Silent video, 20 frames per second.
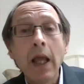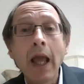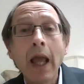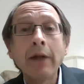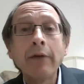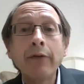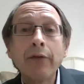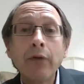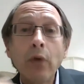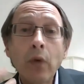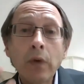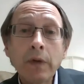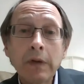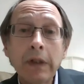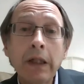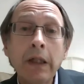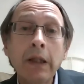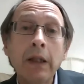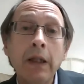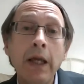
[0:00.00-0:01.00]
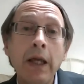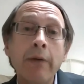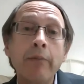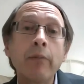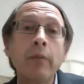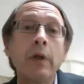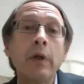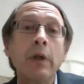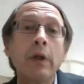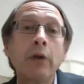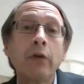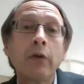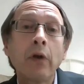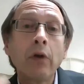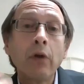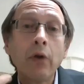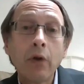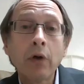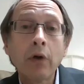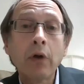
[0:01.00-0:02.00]
and forcing them to
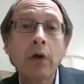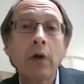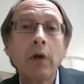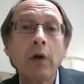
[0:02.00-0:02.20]
look